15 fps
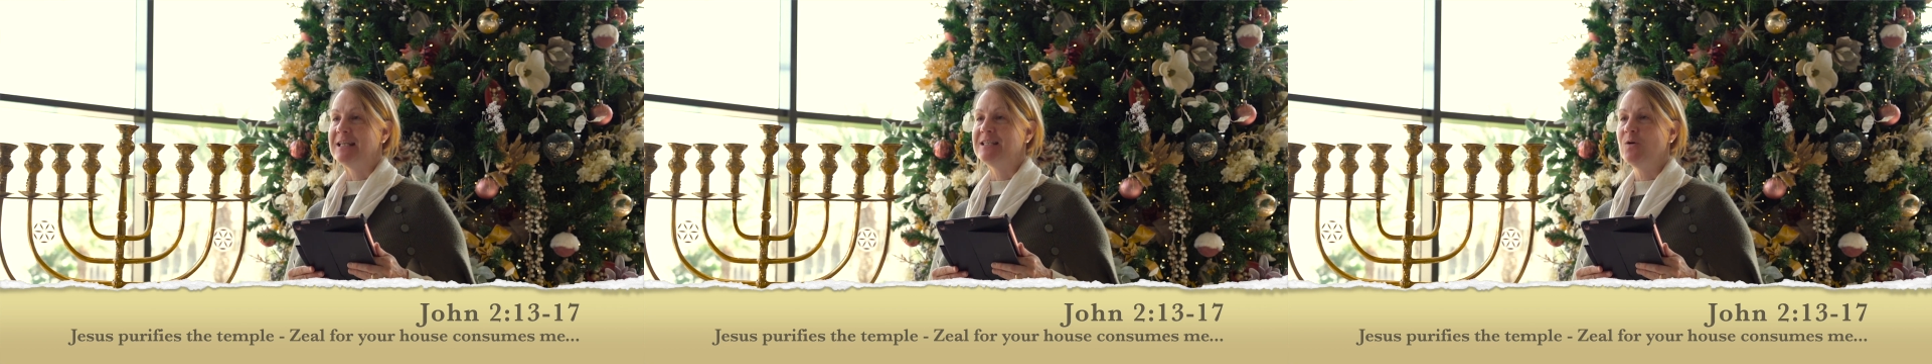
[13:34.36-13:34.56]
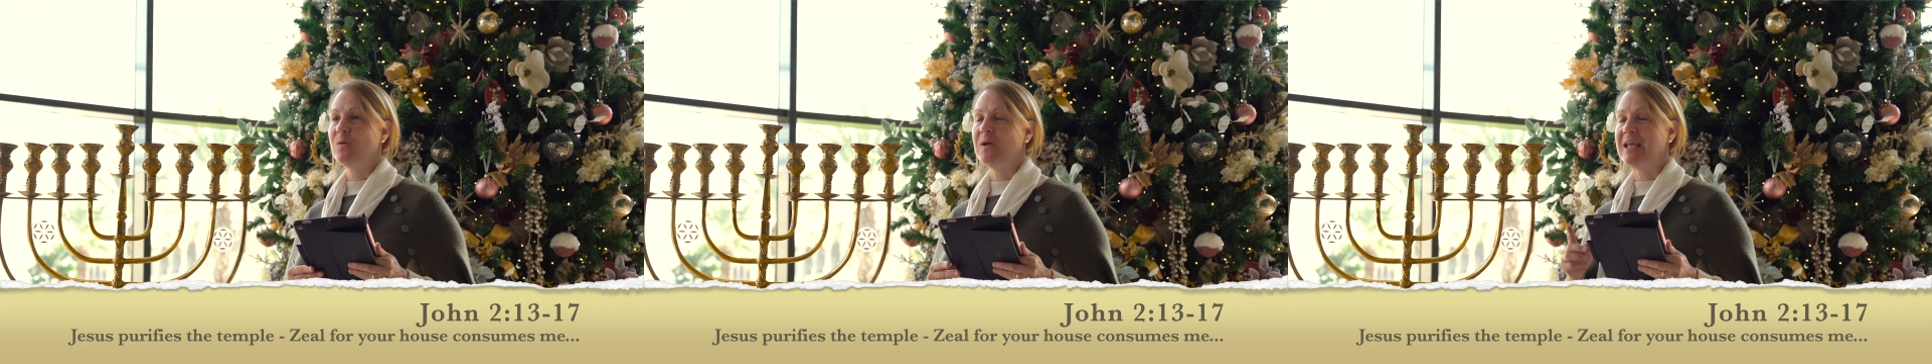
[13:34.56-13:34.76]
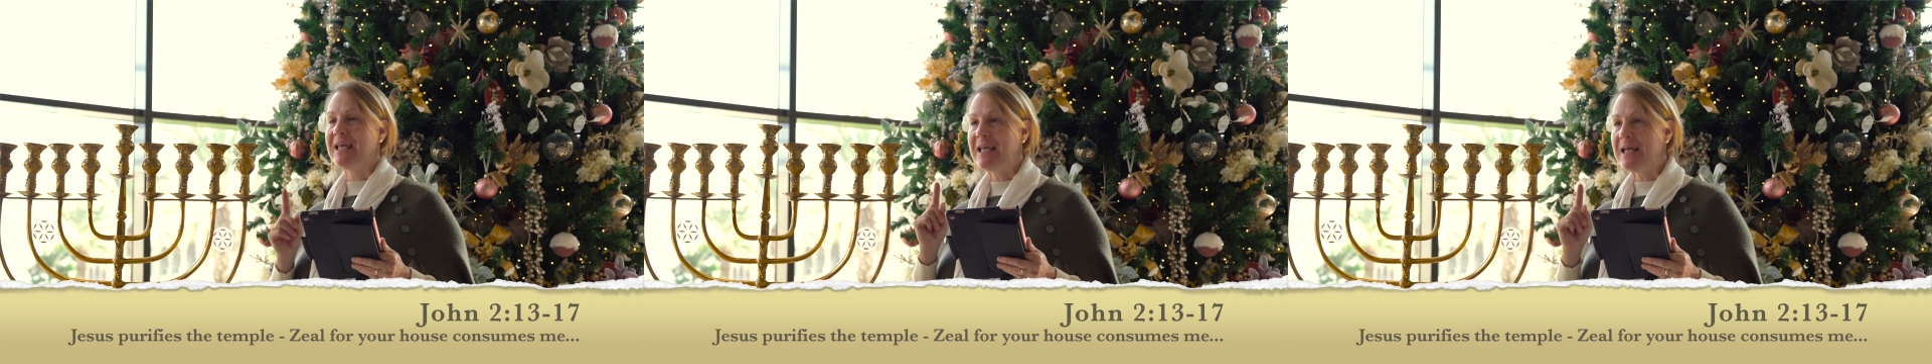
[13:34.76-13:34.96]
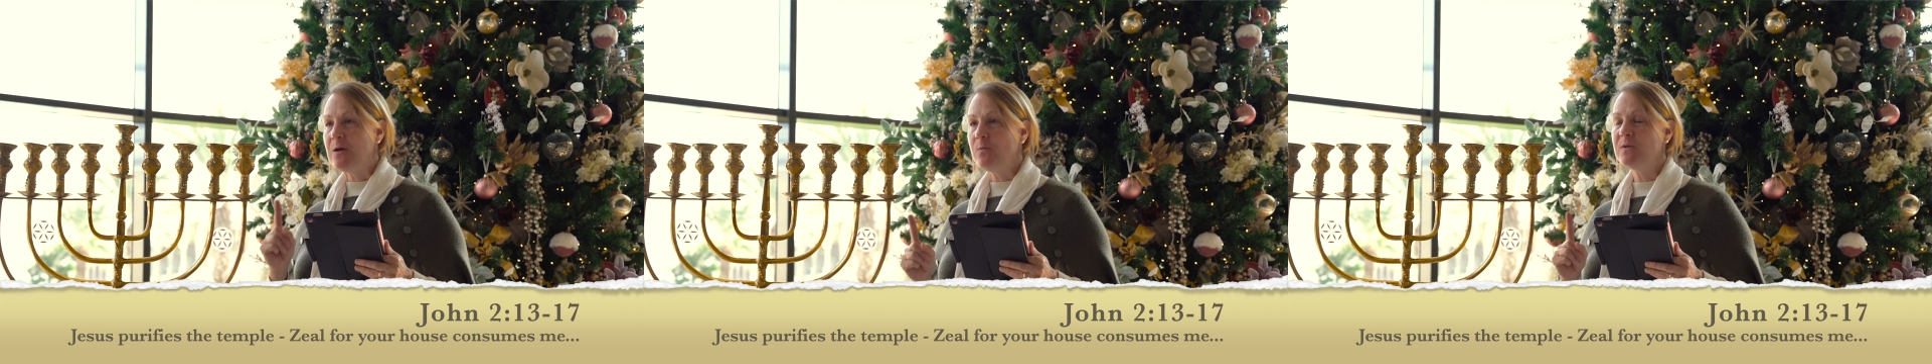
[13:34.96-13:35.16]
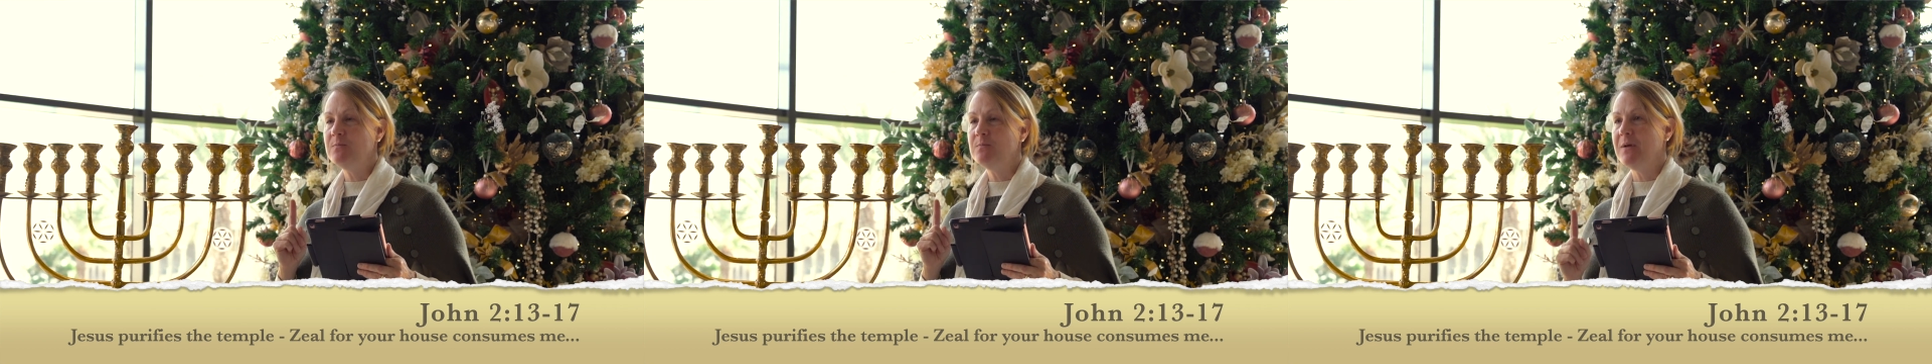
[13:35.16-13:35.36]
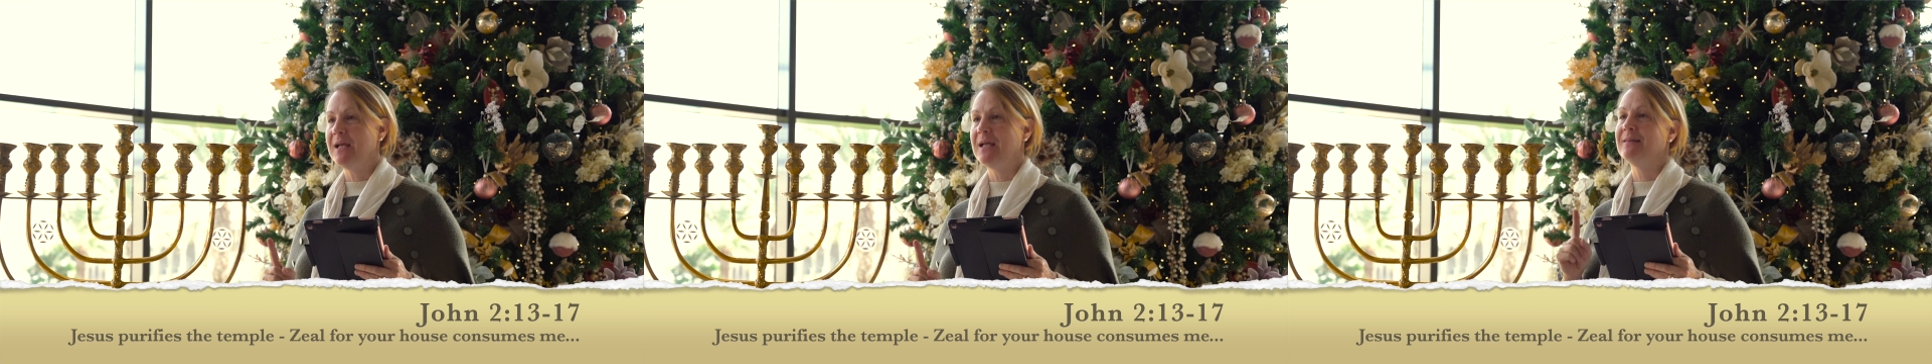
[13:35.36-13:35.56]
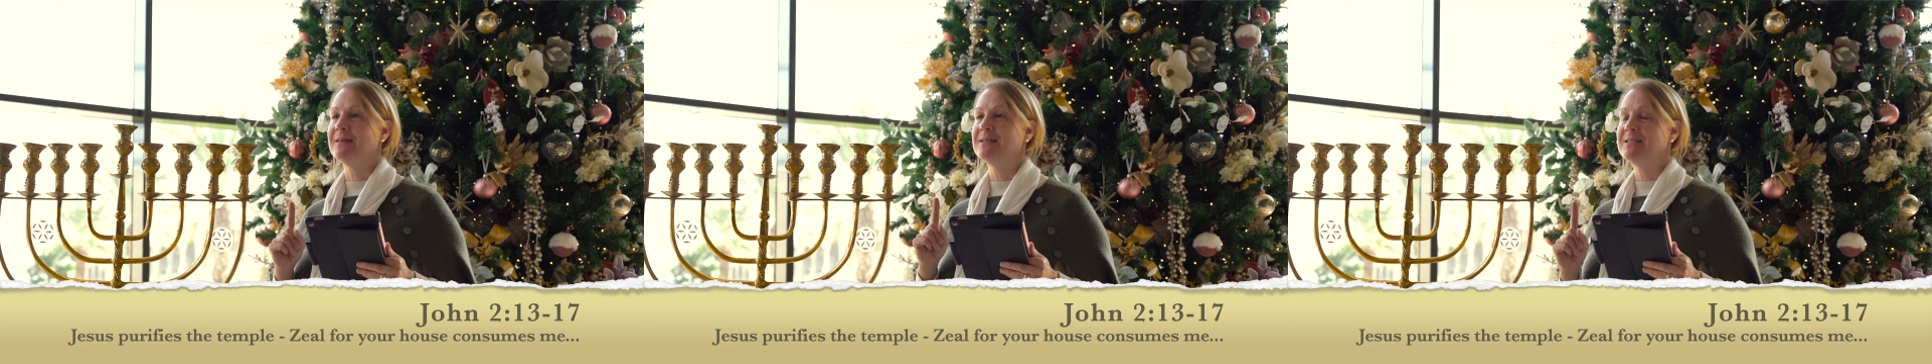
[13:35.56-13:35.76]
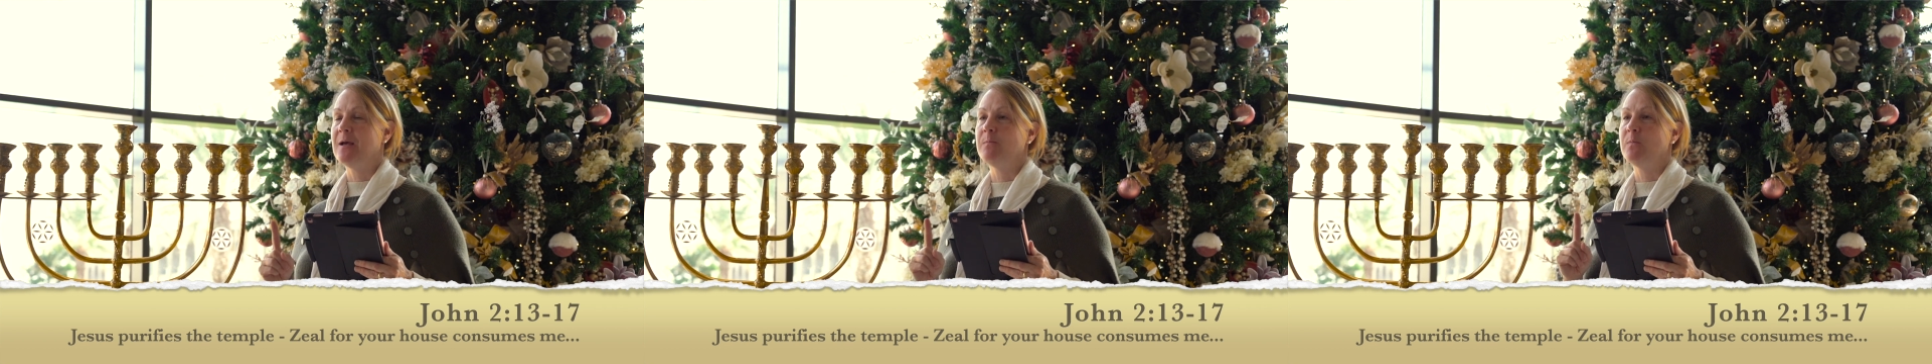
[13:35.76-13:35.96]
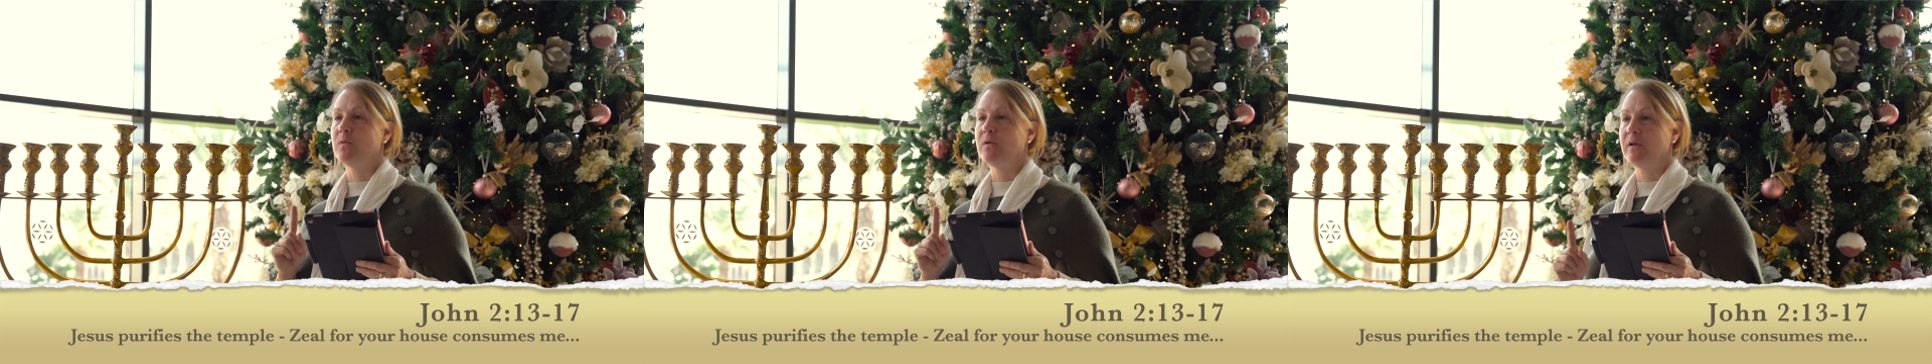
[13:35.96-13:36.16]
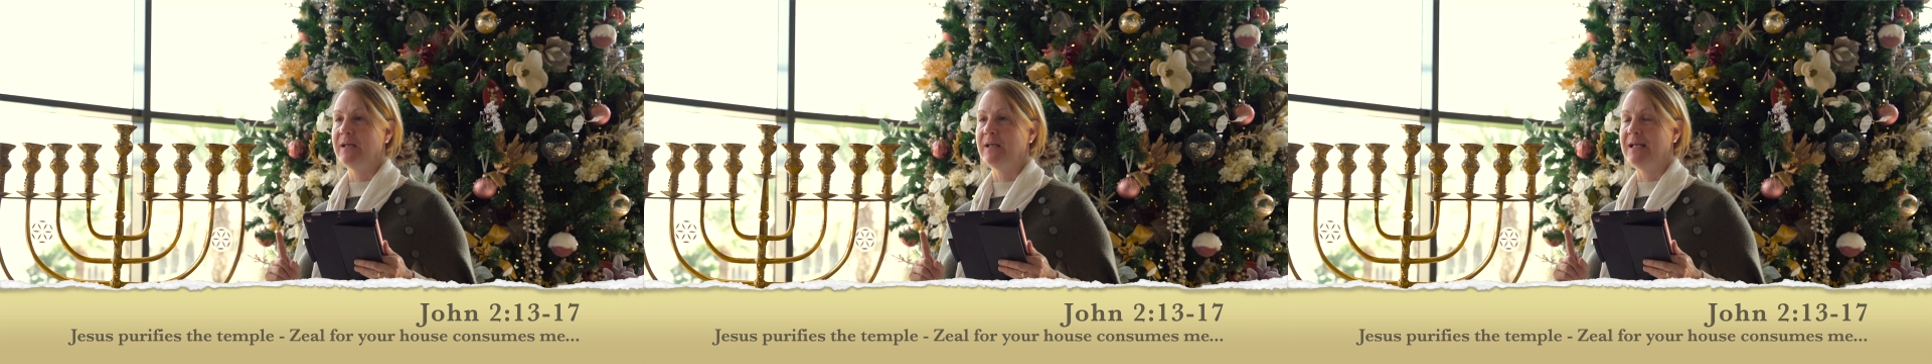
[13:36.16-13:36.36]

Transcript: And so he was making the temple